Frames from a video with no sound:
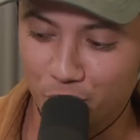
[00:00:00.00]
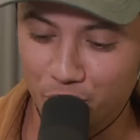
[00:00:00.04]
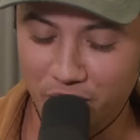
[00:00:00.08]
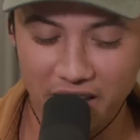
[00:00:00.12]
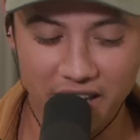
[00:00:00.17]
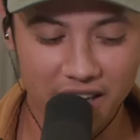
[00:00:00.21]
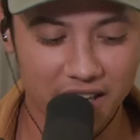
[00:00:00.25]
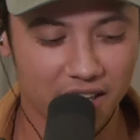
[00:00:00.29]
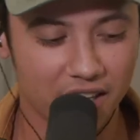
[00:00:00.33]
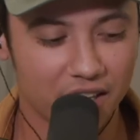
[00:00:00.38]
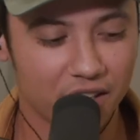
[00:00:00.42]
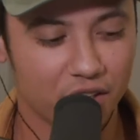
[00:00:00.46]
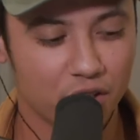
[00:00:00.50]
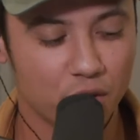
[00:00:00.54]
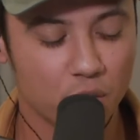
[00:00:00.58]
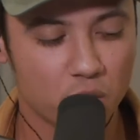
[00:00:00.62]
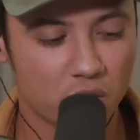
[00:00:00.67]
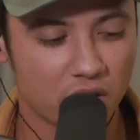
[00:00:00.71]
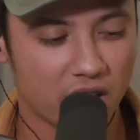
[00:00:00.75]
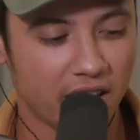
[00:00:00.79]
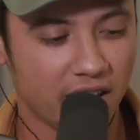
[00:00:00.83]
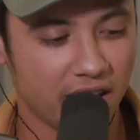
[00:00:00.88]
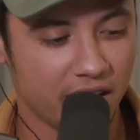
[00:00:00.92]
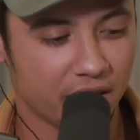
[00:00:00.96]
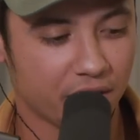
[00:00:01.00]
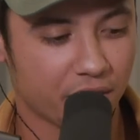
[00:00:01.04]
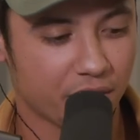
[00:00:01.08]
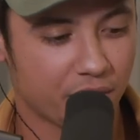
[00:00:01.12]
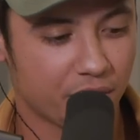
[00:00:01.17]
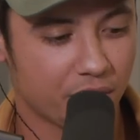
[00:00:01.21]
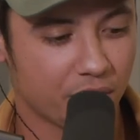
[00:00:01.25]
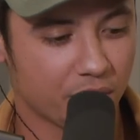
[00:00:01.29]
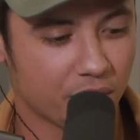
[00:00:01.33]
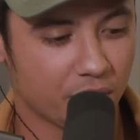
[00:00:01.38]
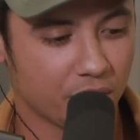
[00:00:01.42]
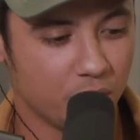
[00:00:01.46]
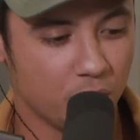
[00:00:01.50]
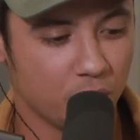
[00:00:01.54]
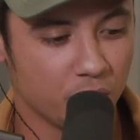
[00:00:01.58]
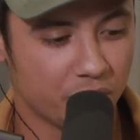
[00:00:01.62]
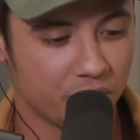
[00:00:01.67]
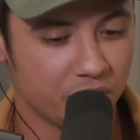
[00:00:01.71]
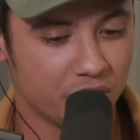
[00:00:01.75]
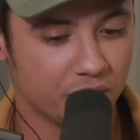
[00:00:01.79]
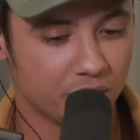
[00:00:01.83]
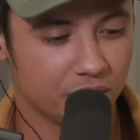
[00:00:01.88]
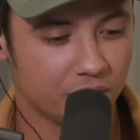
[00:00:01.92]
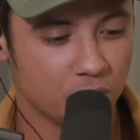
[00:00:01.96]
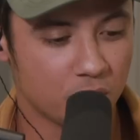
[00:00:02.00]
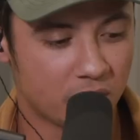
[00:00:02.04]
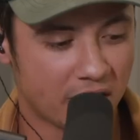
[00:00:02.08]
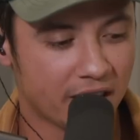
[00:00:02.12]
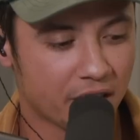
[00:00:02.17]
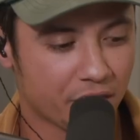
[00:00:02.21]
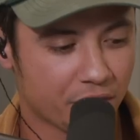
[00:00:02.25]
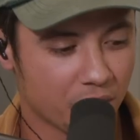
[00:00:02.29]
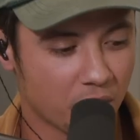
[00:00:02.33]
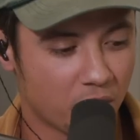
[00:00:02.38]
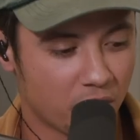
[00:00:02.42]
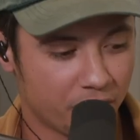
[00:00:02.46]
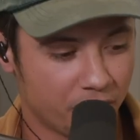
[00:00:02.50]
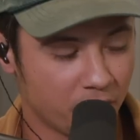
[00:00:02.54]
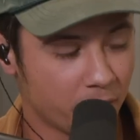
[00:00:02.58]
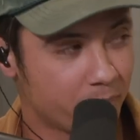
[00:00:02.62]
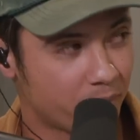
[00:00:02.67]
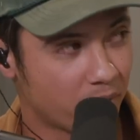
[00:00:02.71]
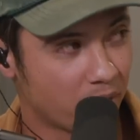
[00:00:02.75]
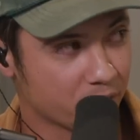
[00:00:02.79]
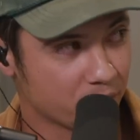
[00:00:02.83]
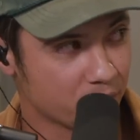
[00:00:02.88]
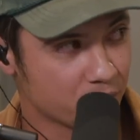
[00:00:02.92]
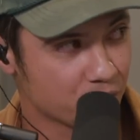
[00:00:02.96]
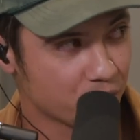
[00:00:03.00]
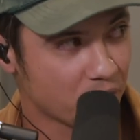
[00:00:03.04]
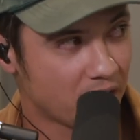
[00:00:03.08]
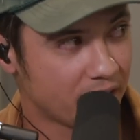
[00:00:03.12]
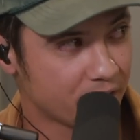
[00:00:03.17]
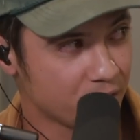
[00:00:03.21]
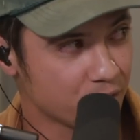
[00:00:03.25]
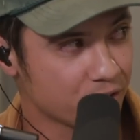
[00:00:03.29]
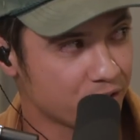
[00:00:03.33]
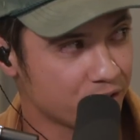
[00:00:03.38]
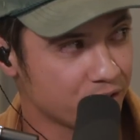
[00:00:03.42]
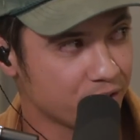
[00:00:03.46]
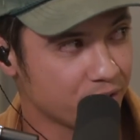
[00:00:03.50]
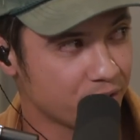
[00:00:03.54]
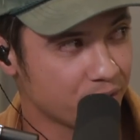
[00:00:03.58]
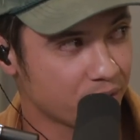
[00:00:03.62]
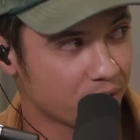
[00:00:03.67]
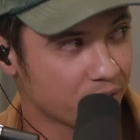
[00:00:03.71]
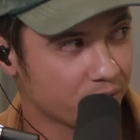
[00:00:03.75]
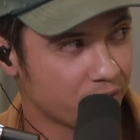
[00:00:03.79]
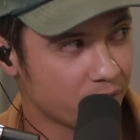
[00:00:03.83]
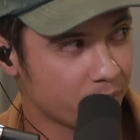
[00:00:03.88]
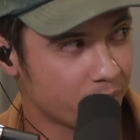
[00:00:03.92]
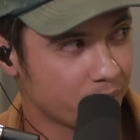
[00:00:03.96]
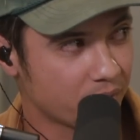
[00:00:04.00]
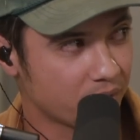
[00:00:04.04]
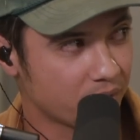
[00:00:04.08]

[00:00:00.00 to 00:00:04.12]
can't throw a football. You tried, you couldn't throw a football.